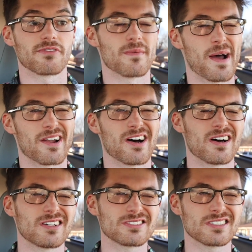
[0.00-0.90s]
for about
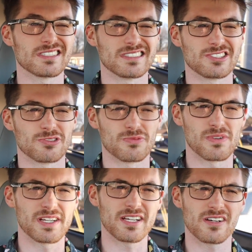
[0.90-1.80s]
$120
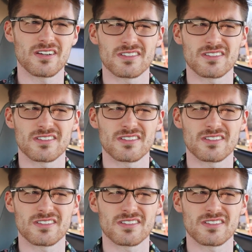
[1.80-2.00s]
or